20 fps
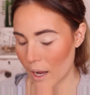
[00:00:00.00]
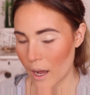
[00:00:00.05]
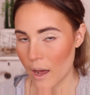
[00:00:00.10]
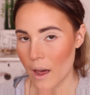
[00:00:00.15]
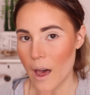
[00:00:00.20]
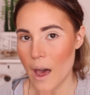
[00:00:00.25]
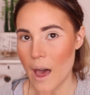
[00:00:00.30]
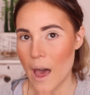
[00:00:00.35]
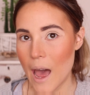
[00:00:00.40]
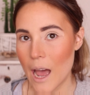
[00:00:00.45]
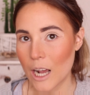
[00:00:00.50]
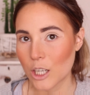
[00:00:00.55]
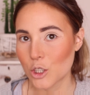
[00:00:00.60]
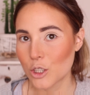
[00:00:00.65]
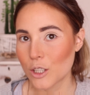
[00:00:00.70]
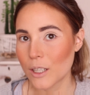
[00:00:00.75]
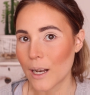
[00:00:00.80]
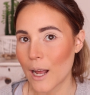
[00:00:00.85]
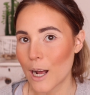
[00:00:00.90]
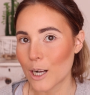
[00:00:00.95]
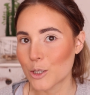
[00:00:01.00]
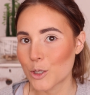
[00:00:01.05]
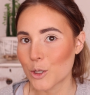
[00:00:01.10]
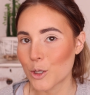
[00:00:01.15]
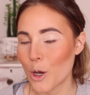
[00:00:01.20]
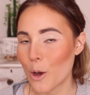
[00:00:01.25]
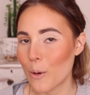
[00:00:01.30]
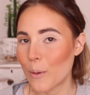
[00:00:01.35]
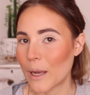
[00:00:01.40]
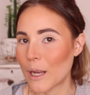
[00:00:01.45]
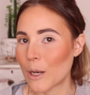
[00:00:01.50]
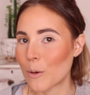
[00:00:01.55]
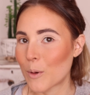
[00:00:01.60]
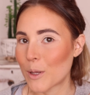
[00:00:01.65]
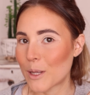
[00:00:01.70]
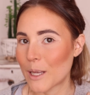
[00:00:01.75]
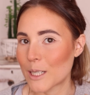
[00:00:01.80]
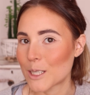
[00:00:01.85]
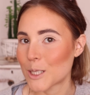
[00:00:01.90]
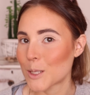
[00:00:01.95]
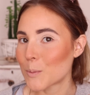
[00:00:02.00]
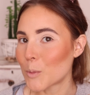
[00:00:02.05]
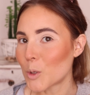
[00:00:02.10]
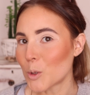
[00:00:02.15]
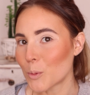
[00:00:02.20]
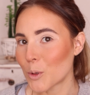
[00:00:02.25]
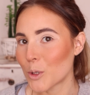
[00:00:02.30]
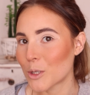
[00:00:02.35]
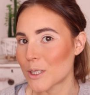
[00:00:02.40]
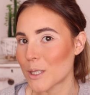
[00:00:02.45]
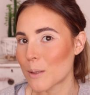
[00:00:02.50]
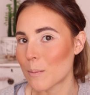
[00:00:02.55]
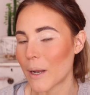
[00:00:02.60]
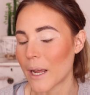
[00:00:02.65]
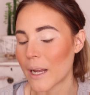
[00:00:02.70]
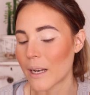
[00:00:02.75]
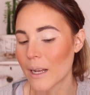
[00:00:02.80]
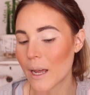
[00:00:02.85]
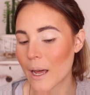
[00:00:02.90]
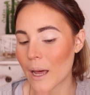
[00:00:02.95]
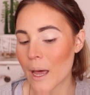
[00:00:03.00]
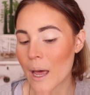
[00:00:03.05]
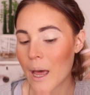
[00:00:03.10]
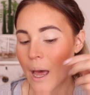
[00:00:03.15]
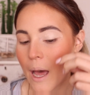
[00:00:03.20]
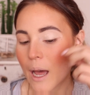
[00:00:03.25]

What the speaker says: I actually like to go in with a small beauty blender